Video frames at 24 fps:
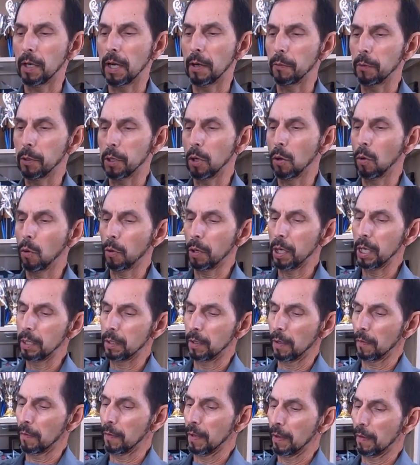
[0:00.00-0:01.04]
And when you orient
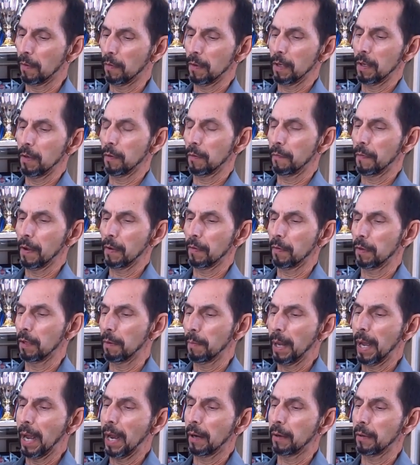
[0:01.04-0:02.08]
this, that's either facing the
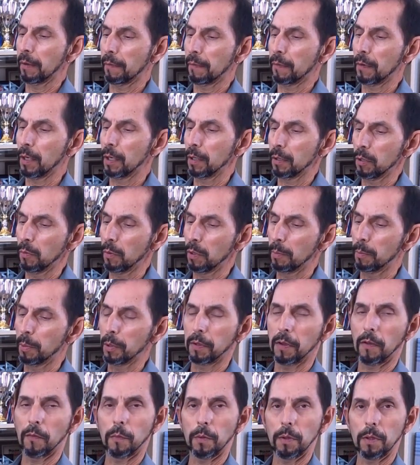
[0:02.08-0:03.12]
back or the front. You want to put
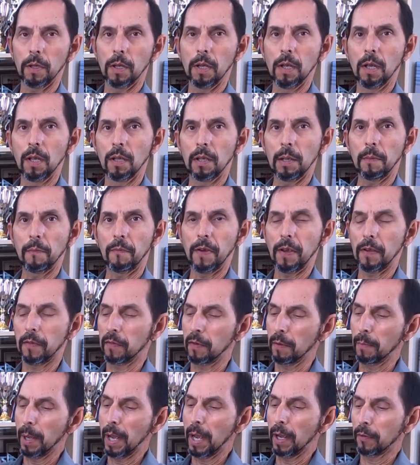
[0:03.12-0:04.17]
these with them
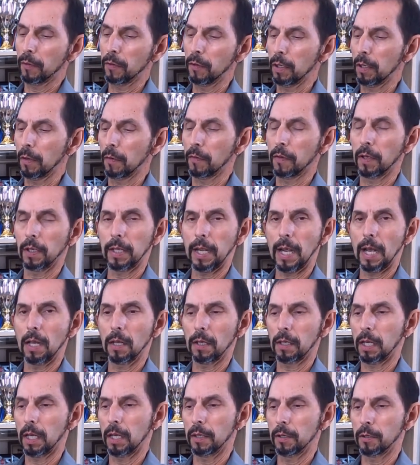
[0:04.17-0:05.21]
facing the back so you can stick the
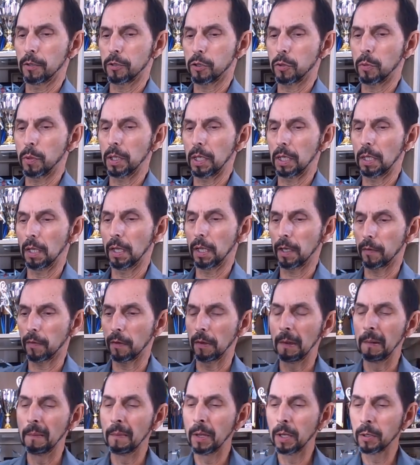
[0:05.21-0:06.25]
Allen key in. There's 20 clicks.
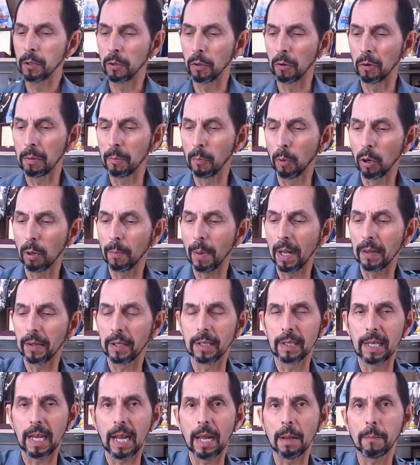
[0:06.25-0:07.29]
To learn more about the
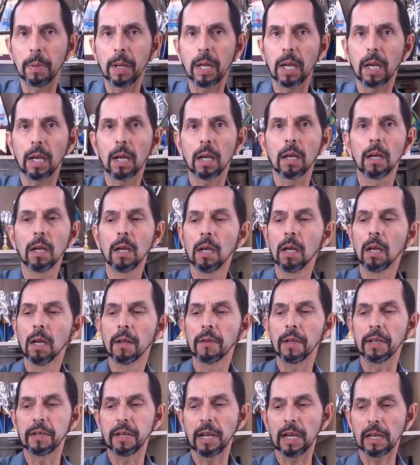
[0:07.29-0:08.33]
damping,
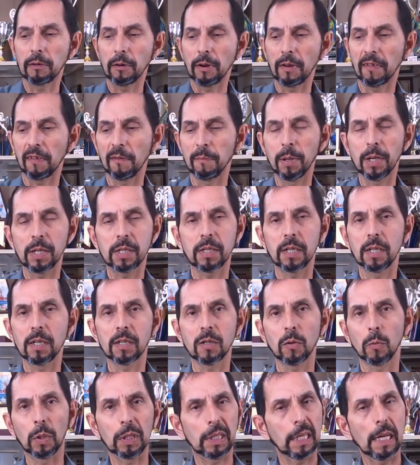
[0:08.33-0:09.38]
the digressive
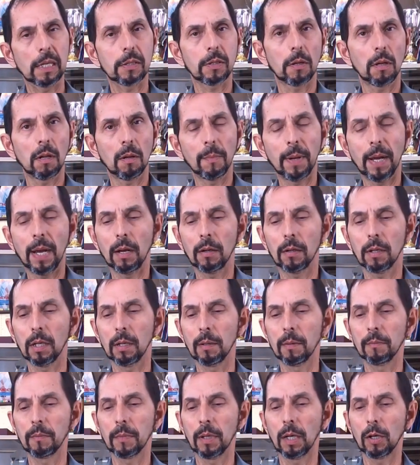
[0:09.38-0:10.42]
pistons, and what that's all
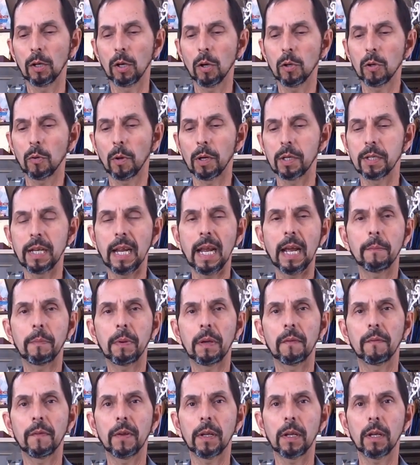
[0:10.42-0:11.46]
about, go to our
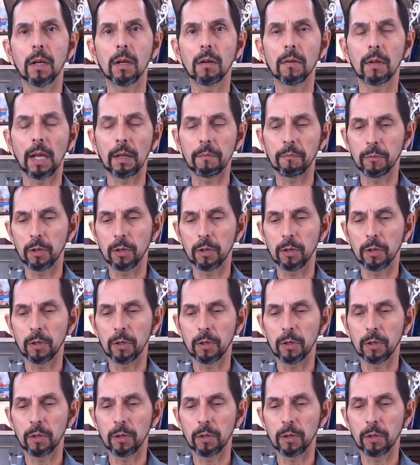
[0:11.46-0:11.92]
damping video.